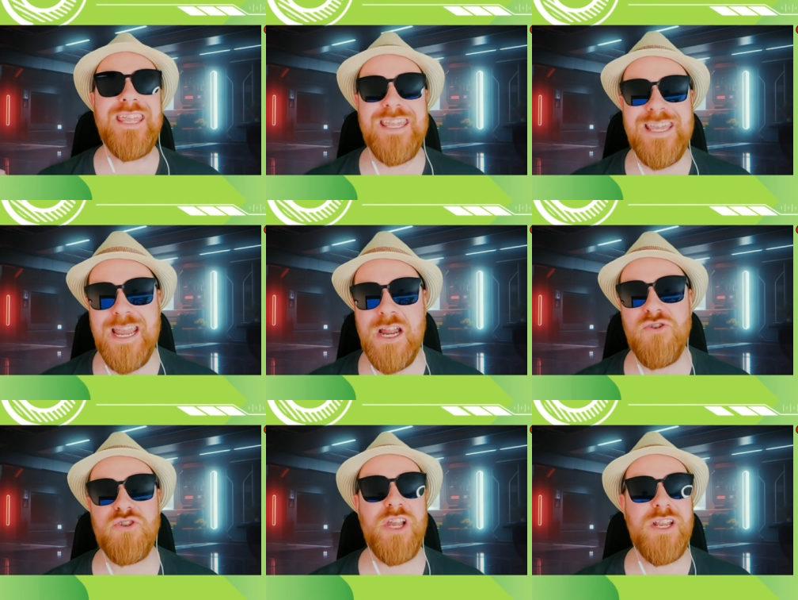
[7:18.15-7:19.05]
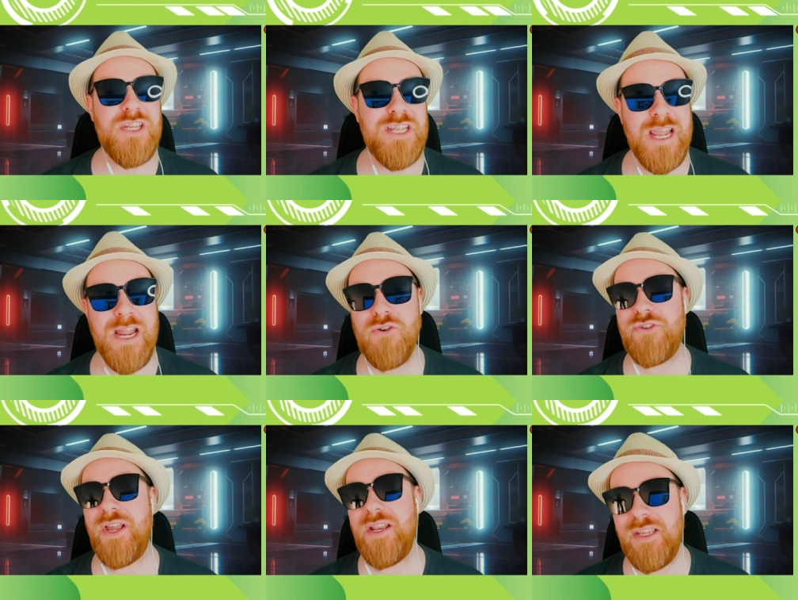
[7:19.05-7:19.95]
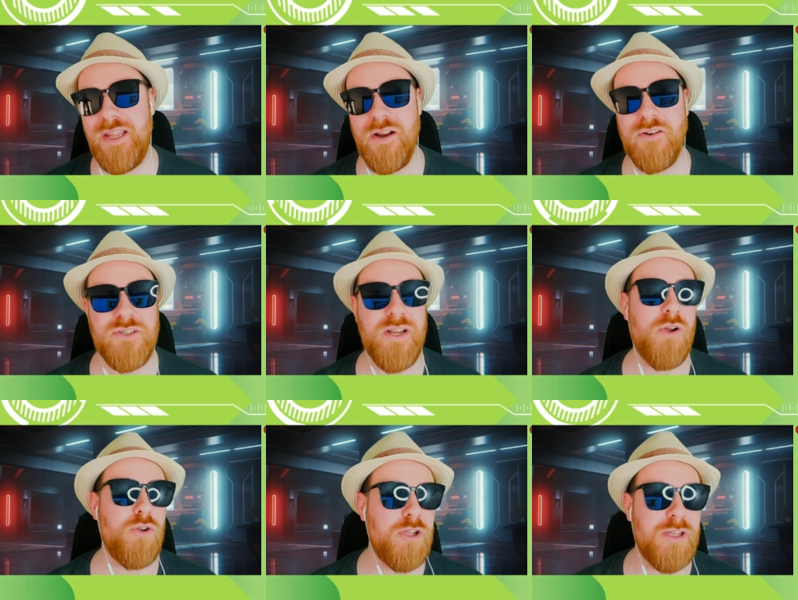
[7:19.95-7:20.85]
years and years and years now